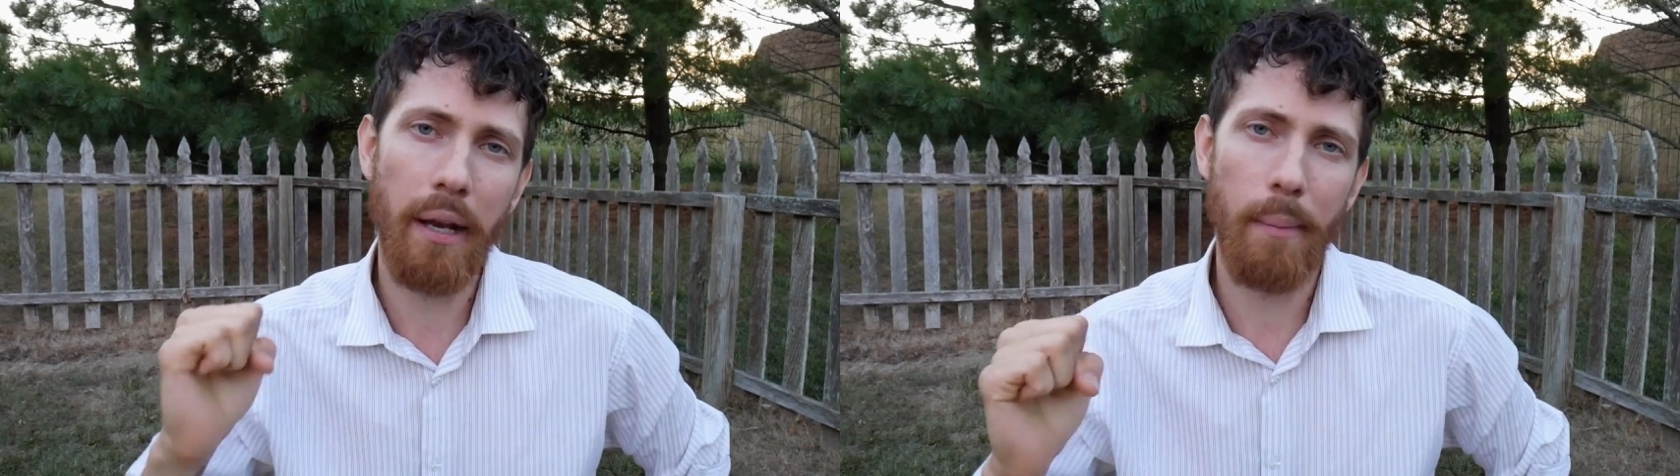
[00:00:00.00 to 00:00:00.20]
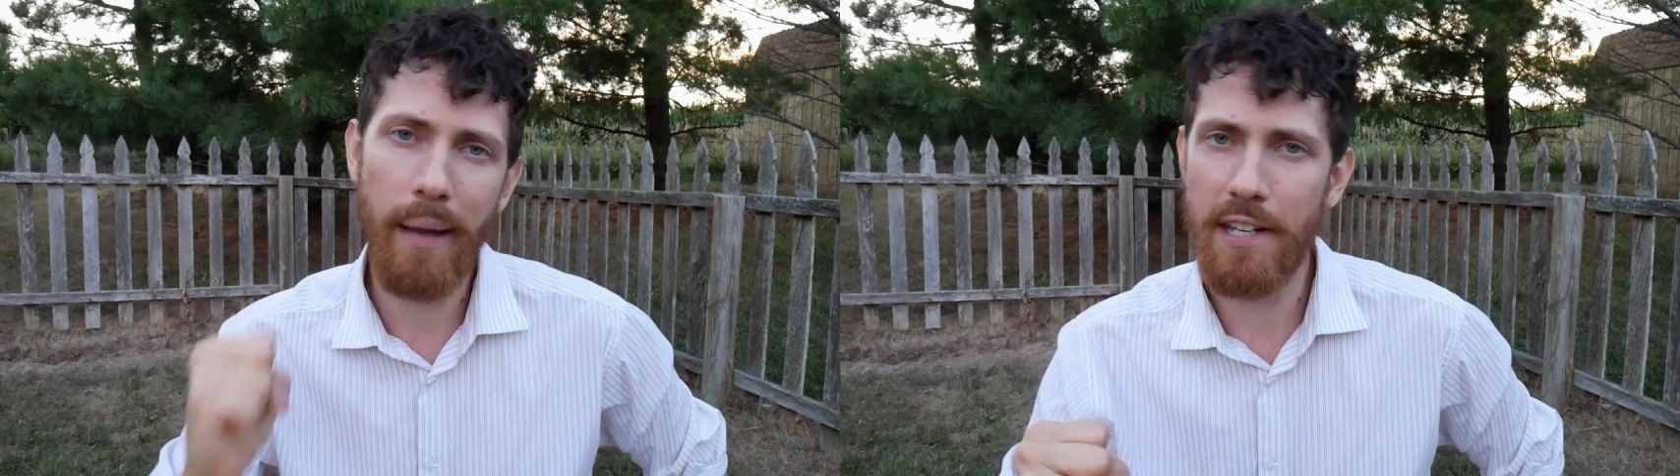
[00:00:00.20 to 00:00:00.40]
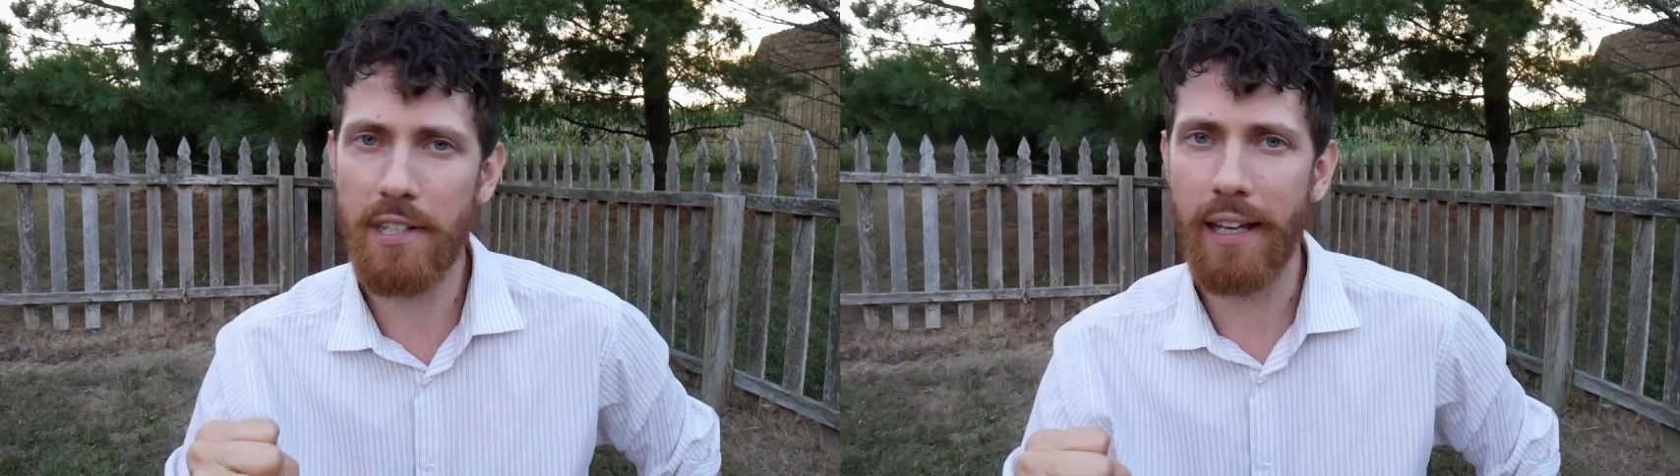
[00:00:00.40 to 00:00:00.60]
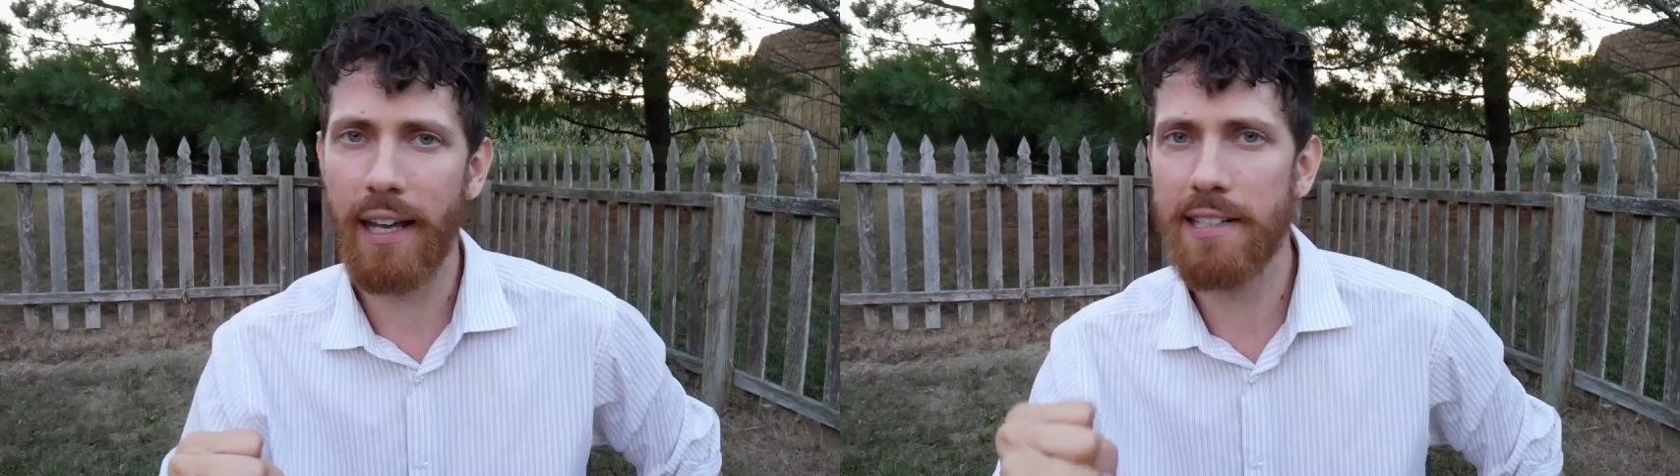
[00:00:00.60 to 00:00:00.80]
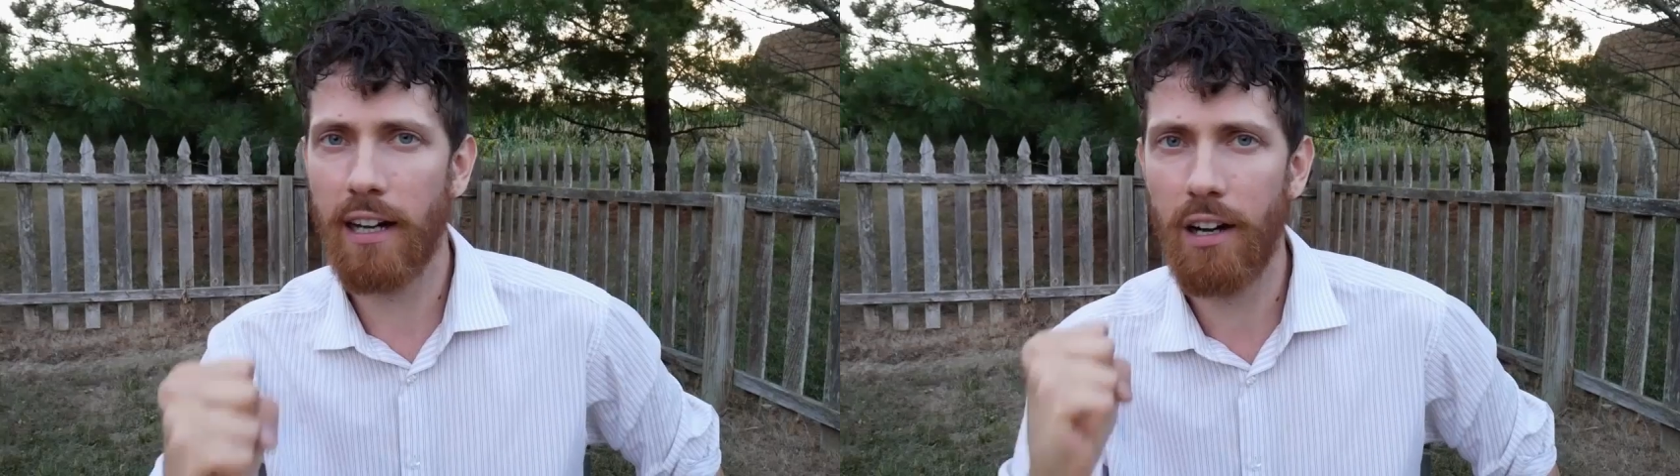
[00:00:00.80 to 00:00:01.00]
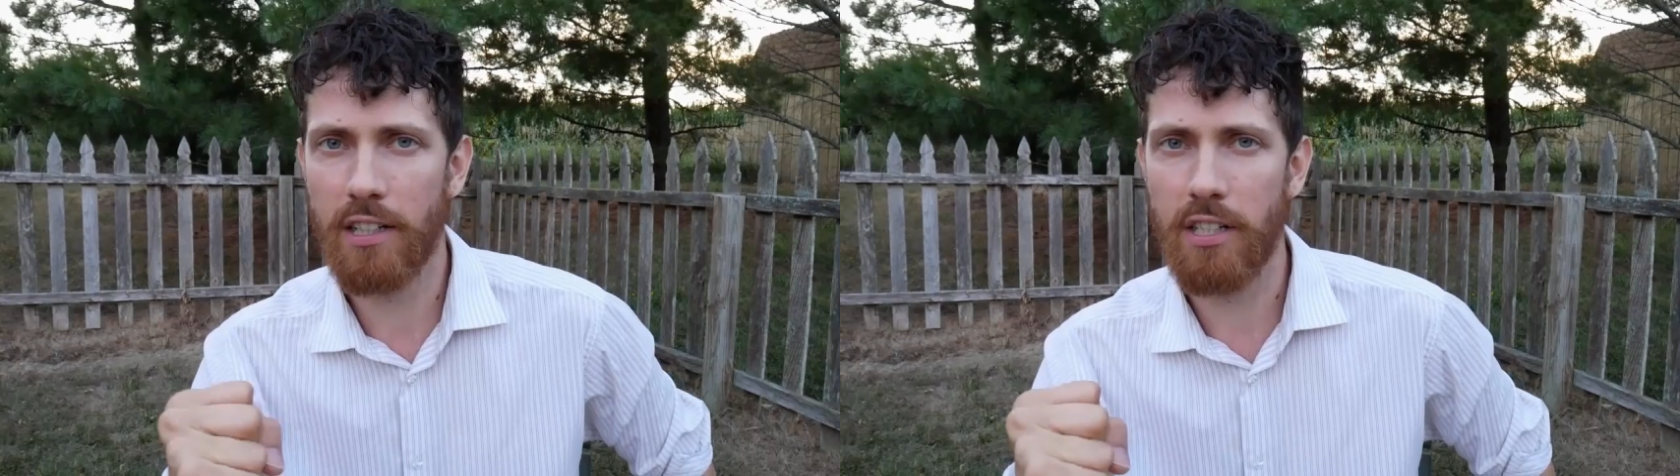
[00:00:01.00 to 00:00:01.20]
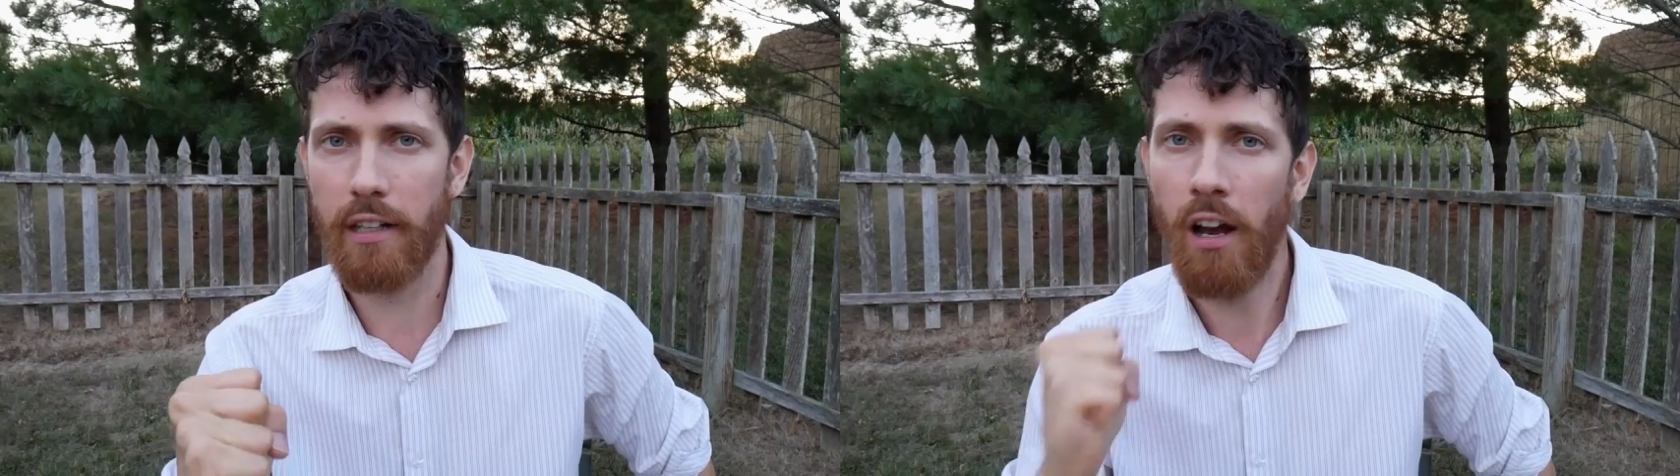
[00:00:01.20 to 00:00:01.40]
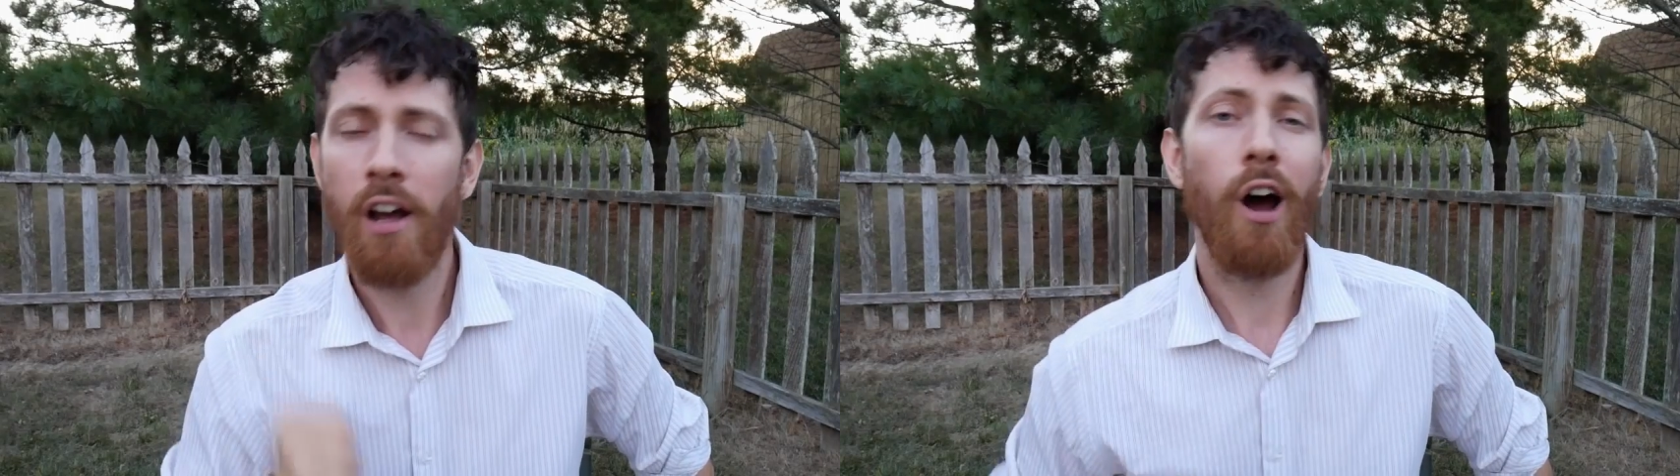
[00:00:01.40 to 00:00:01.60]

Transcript: amazing antioxidant.